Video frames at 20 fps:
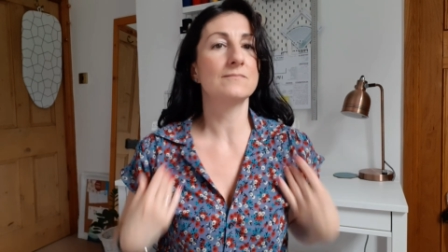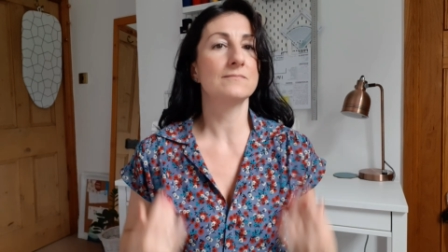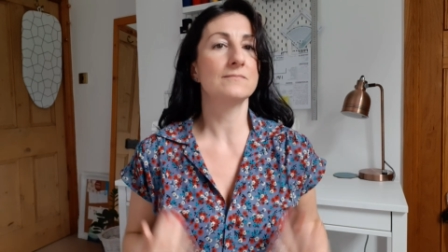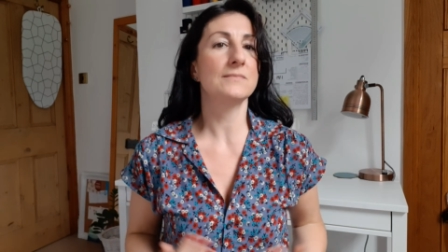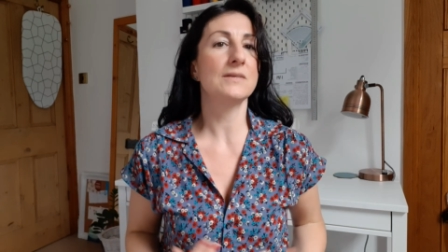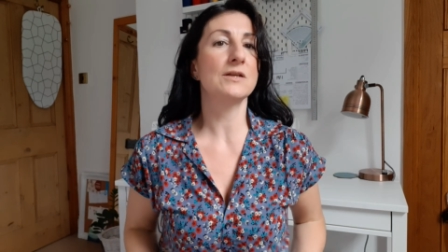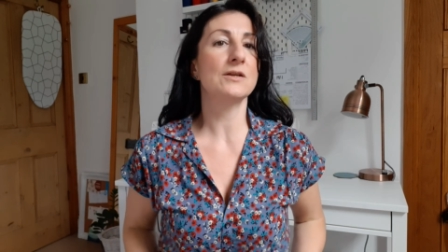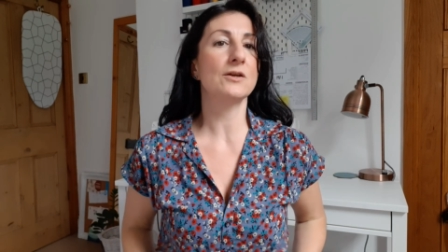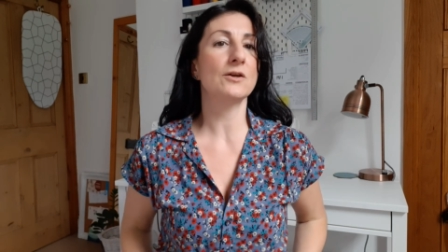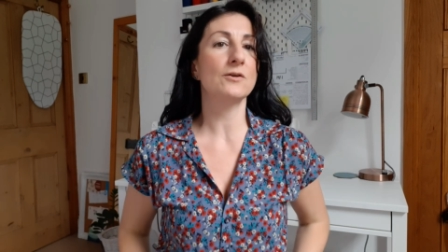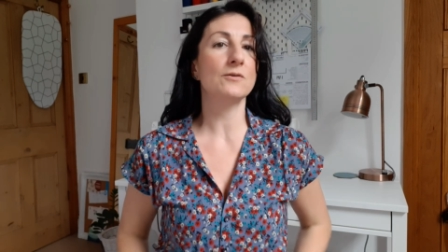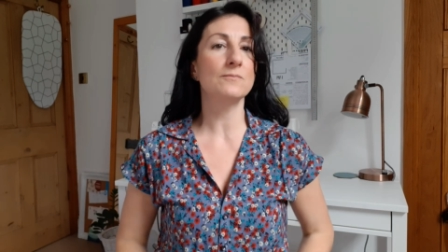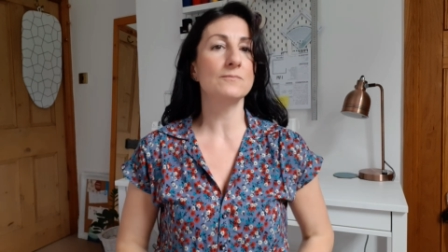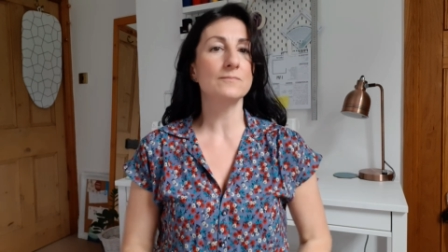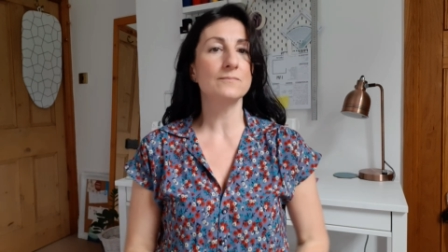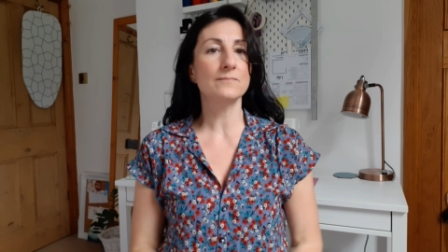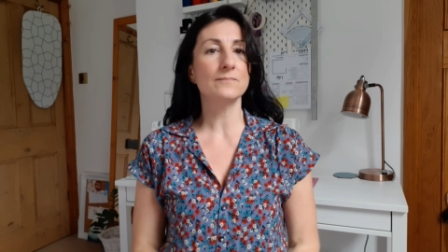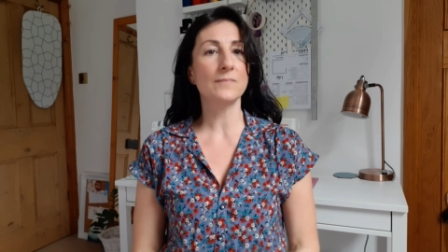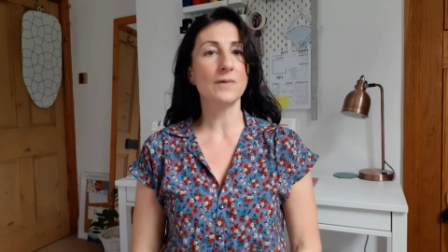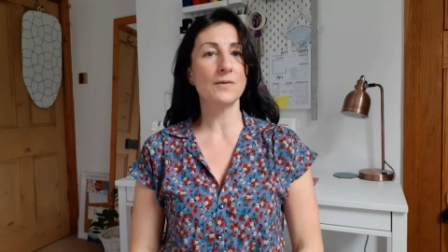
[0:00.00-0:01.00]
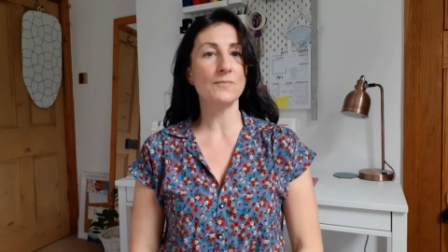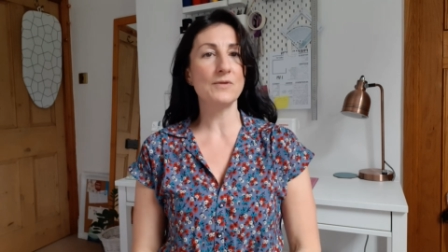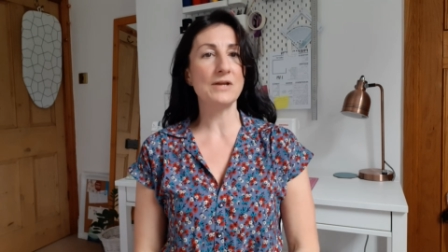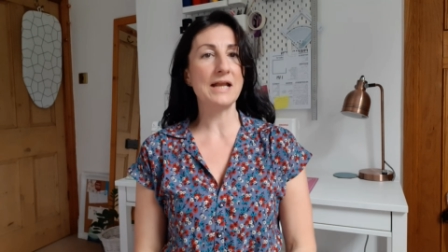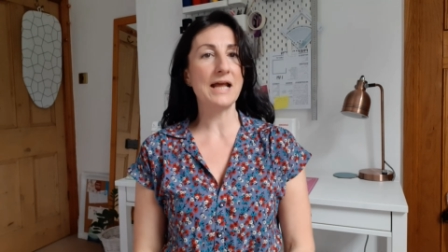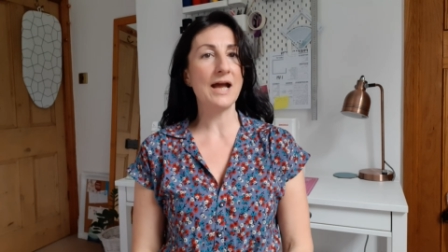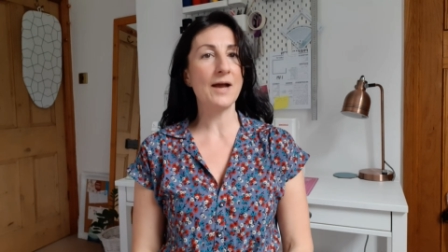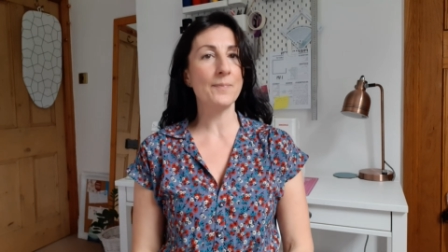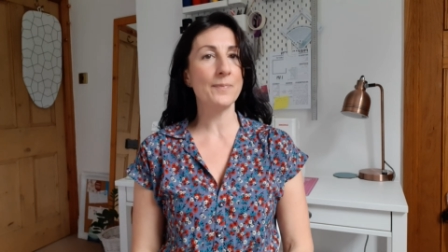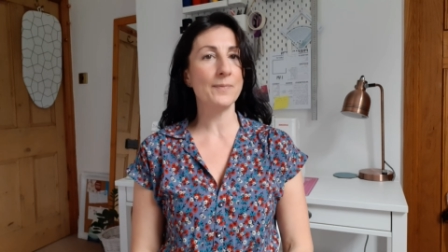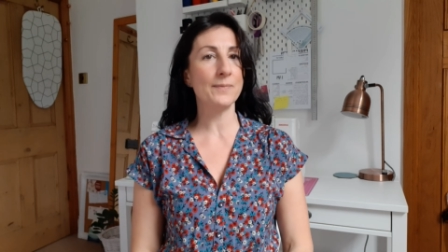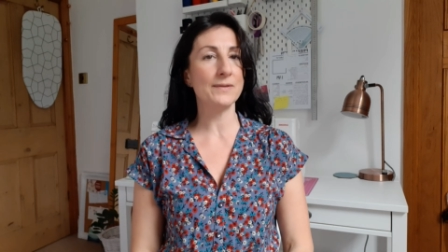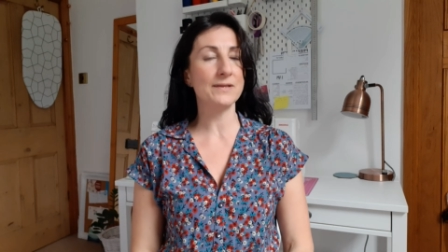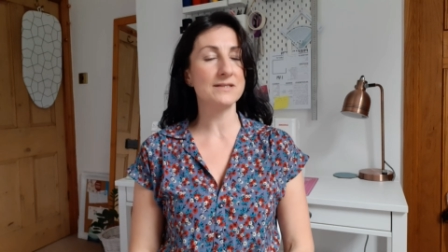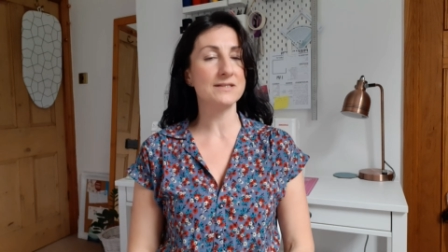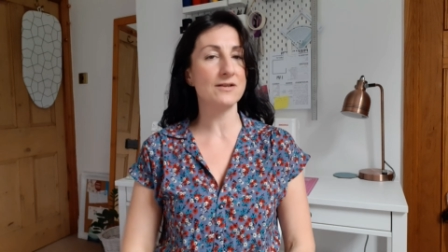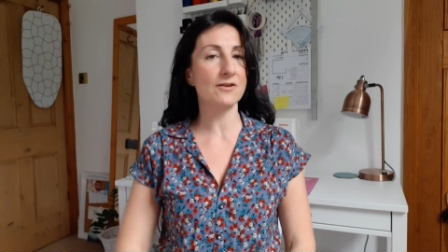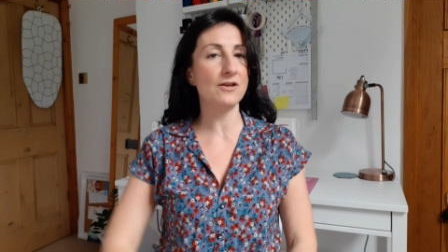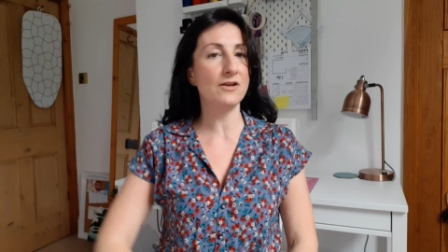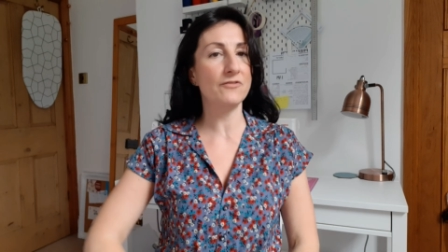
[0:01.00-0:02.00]
I'm really happy with
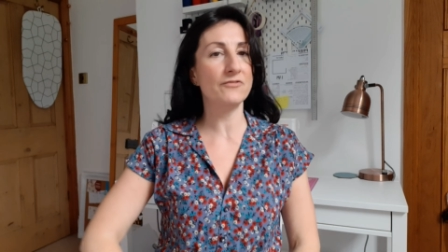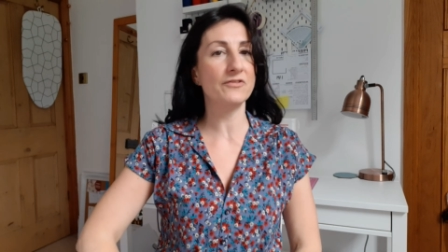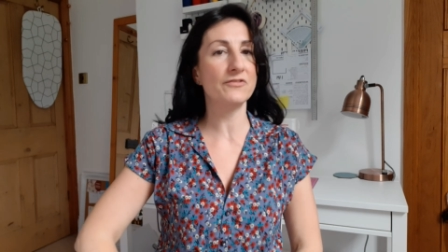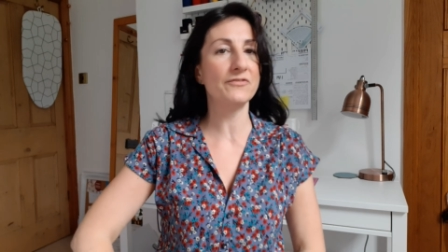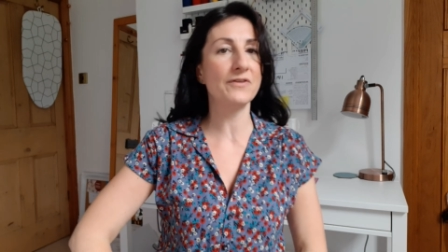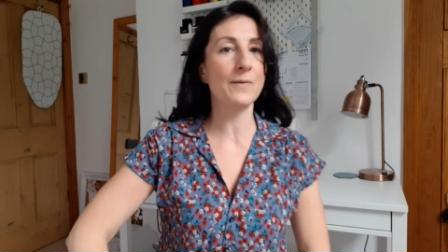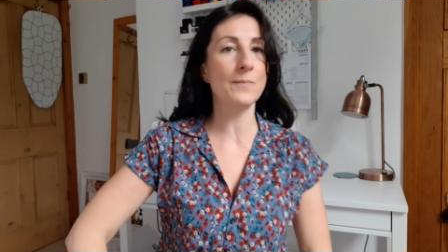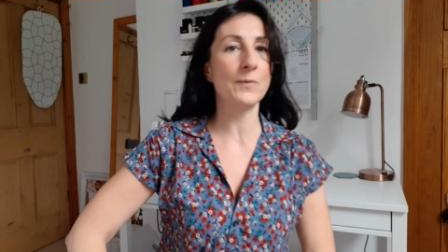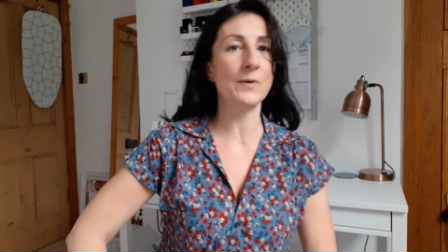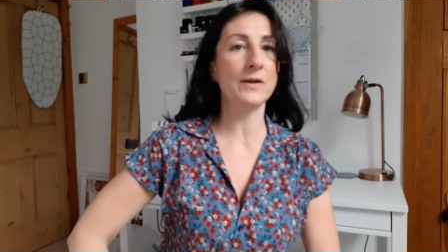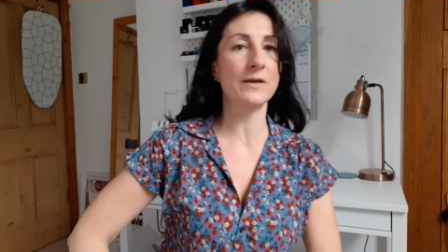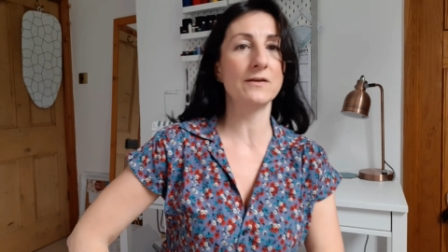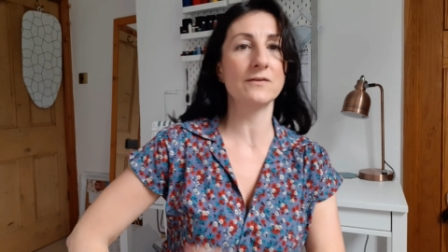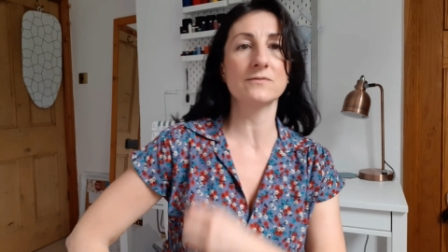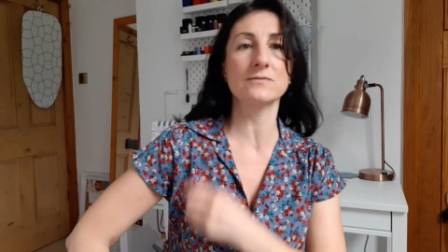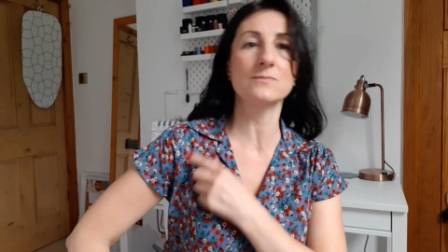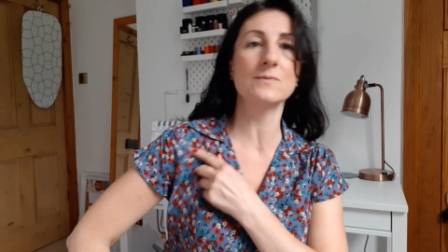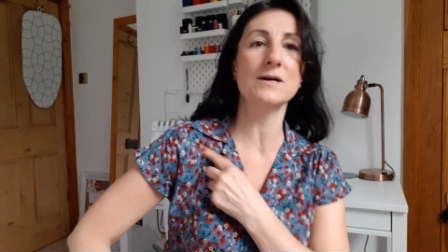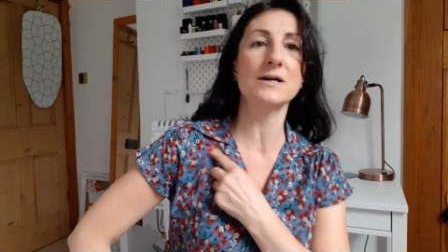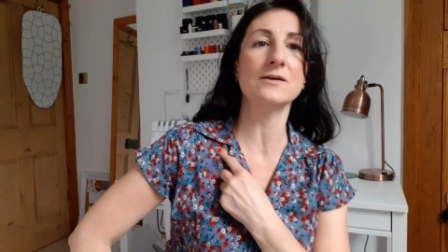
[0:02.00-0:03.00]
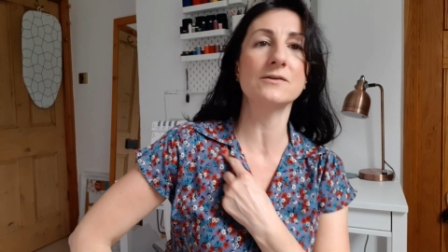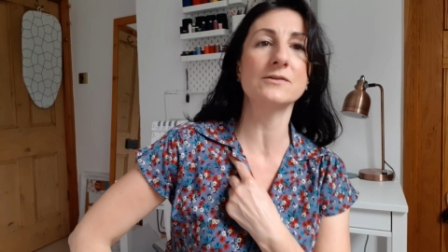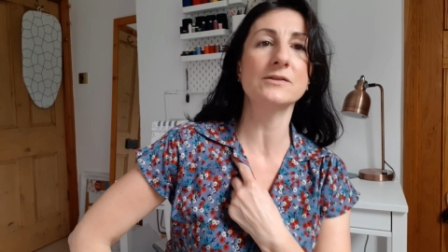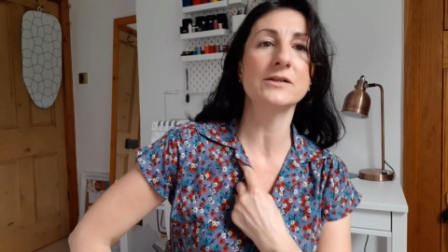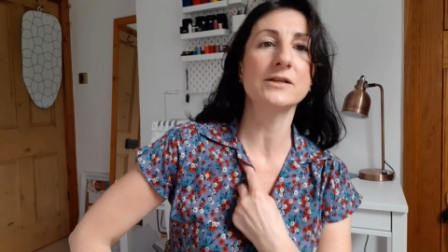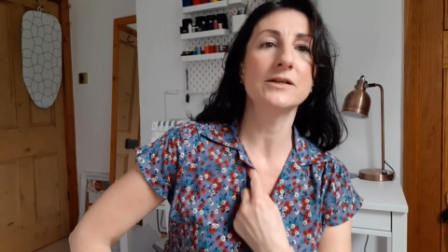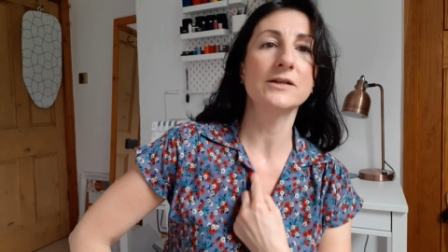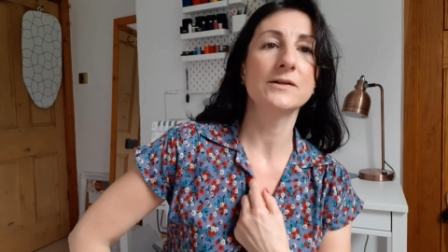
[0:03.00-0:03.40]
this. I love the fabric as well.